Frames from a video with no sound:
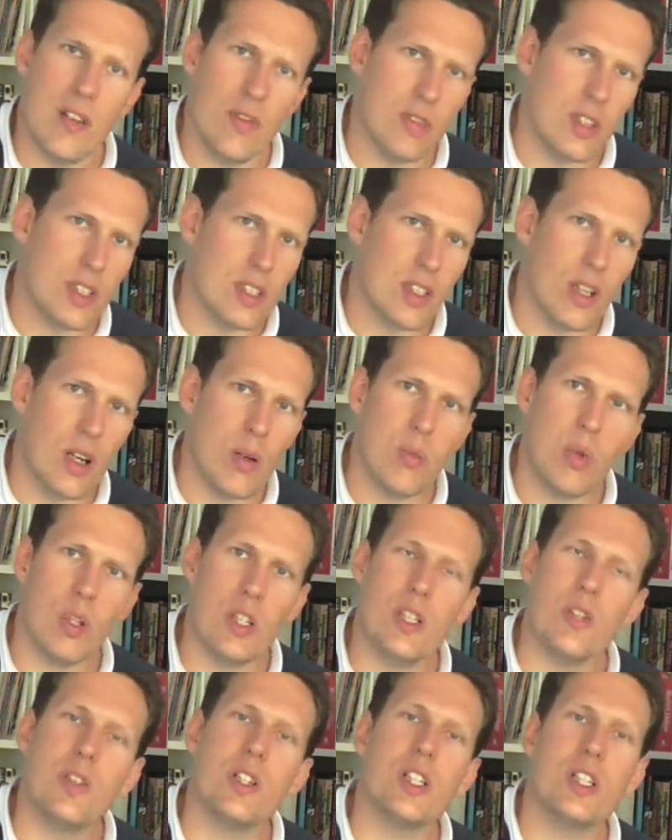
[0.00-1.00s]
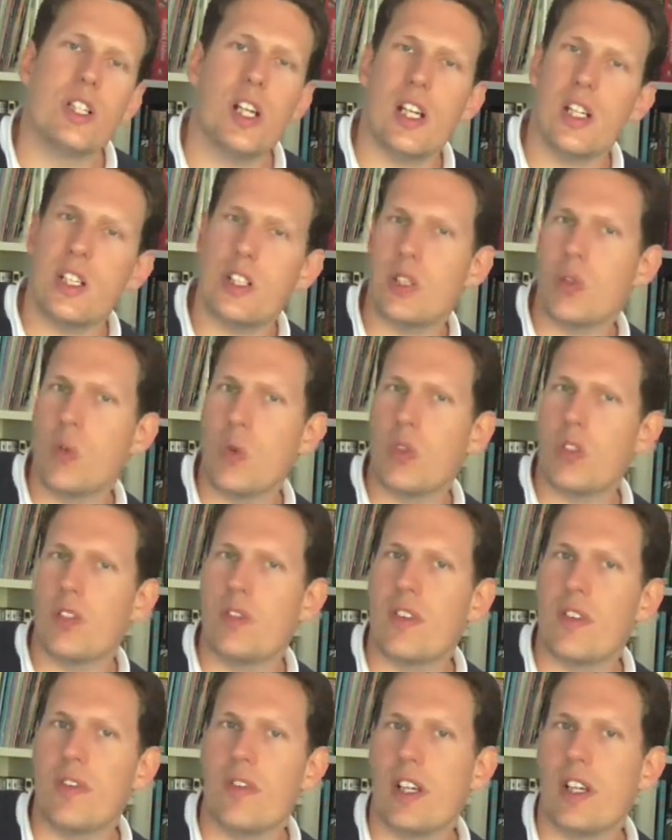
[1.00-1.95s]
For example, you can change the order of the